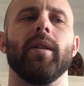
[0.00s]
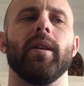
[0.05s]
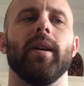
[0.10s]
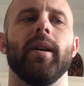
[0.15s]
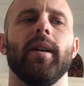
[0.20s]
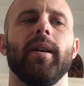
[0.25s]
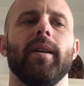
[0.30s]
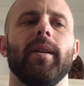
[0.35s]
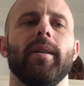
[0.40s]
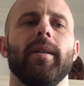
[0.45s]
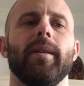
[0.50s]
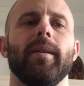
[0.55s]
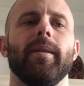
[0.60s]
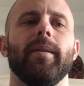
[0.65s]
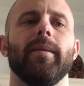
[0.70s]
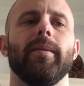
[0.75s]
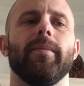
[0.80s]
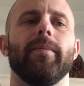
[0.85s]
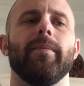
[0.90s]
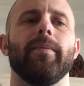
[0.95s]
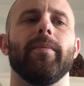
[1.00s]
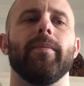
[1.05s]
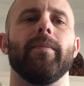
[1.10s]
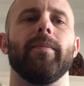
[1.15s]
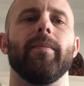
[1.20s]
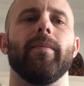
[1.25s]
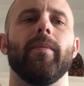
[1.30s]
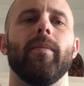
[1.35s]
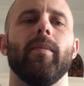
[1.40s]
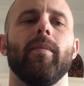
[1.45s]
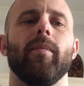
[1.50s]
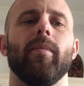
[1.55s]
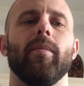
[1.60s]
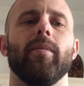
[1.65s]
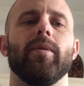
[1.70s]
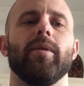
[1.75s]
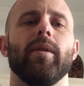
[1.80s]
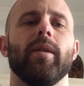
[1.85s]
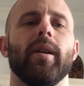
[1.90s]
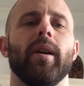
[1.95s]
uh,
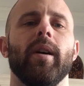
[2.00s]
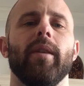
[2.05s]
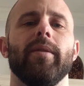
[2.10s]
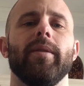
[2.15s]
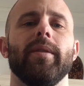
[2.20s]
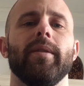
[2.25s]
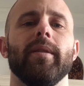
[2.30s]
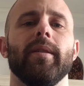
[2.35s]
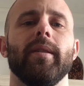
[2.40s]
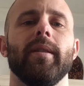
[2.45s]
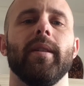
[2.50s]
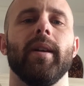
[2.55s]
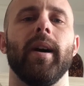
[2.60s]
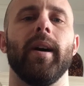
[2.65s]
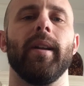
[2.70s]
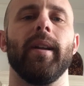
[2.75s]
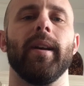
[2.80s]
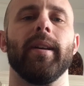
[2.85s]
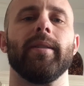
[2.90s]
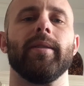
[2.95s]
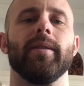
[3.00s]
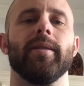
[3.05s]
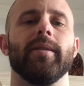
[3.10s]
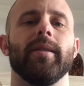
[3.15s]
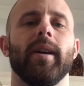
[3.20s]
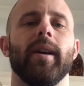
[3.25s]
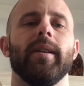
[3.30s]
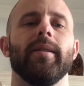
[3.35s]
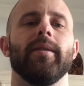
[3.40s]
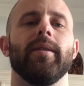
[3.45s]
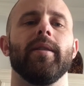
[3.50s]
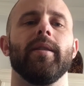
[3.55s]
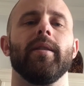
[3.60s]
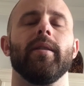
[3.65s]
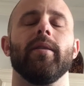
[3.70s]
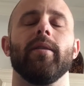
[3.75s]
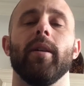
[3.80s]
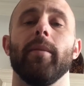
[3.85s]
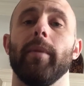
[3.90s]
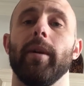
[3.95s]
obviously not
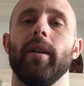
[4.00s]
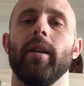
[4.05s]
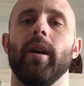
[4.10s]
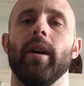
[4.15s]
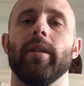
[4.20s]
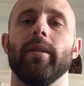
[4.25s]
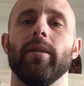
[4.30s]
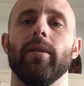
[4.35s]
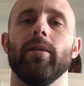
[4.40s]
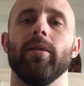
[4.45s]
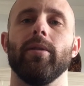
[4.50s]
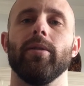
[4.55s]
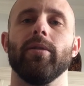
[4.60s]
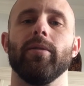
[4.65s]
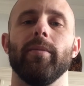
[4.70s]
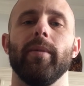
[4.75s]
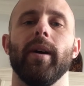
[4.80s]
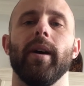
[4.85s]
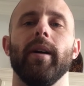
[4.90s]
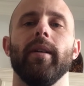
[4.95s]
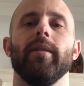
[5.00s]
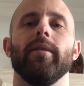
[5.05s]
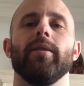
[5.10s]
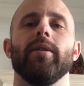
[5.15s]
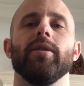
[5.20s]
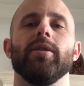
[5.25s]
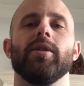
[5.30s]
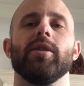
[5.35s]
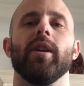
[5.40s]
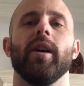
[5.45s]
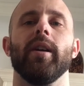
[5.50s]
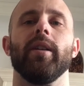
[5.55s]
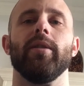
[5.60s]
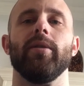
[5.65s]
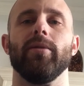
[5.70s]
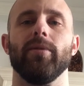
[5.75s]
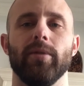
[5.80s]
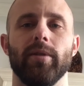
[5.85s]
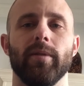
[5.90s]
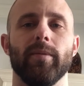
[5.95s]
exercising that my doctor knows about, just trying to
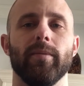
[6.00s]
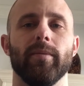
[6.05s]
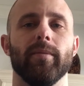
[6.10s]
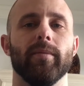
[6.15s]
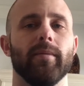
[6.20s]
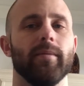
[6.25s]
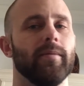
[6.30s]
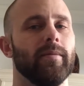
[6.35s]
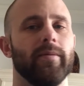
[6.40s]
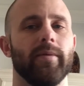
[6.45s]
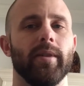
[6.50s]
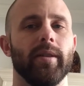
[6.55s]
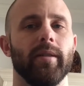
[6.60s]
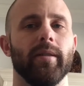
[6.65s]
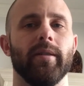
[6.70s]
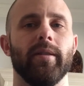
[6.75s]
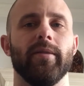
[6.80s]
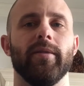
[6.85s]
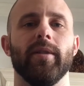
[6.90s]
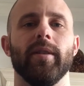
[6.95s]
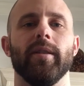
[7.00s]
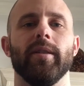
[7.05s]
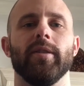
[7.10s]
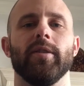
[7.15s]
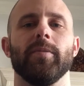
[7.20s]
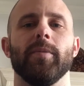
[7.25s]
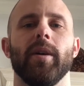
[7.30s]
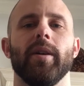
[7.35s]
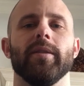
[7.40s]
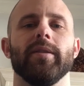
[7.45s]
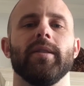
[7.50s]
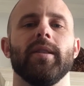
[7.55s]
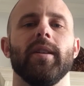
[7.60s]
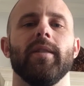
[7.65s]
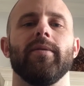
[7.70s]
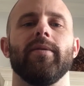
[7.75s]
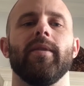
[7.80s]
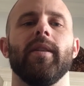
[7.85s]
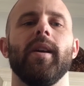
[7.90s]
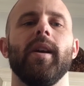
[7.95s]
do some very, very small
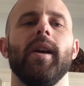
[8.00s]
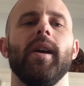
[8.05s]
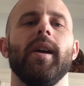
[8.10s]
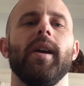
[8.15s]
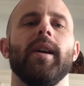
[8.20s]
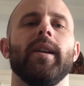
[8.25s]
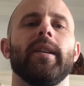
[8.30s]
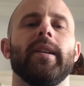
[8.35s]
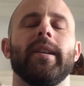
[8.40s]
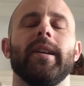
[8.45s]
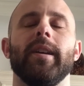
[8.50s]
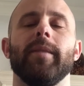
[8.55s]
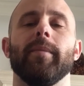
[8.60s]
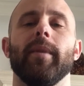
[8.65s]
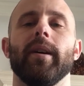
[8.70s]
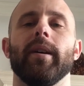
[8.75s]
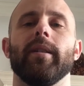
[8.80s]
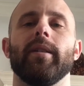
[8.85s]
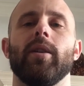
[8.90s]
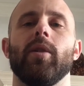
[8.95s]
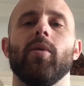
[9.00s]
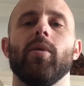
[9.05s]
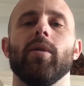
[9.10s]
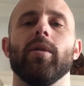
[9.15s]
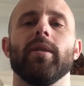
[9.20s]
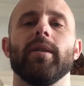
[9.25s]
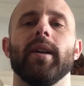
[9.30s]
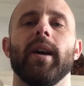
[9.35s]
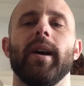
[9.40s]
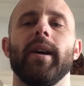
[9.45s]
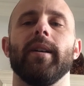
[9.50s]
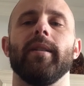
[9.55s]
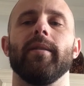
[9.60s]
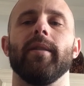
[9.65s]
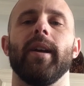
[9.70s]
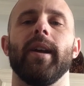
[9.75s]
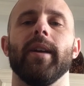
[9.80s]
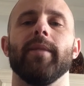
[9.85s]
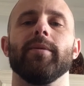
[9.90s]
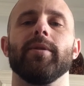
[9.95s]
stuff to keep my core tight,
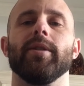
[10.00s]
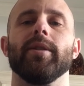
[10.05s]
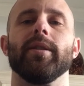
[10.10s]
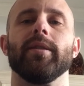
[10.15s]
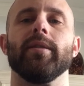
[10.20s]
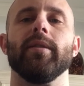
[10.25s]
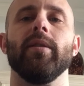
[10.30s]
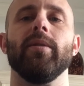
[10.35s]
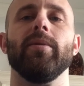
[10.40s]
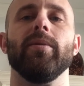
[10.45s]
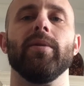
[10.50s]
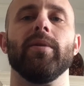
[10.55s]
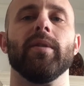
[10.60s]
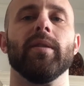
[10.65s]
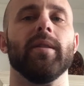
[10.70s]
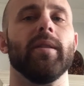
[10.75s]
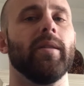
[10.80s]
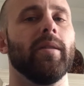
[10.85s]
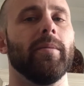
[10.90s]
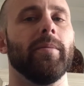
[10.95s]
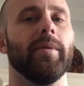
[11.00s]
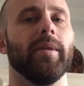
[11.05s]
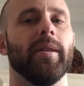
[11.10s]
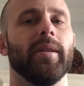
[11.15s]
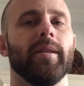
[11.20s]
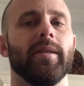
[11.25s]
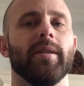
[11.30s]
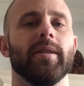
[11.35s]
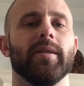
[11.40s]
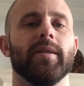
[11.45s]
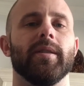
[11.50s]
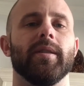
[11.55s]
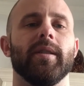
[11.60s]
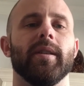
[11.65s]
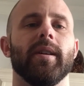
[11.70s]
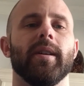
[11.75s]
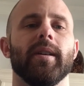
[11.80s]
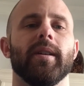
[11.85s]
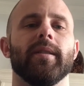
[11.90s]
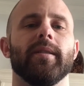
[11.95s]
hamstrings loose a little bit, just
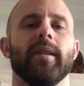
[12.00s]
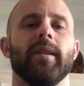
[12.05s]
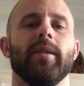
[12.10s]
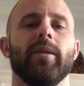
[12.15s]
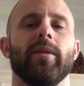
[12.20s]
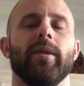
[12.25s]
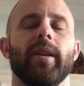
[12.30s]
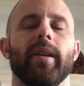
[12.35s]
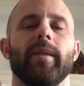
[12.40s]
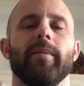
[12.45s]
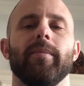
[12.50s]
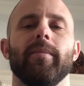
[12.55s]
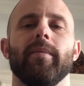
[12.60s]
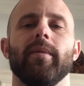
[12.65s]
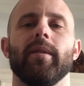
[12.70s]
because I know that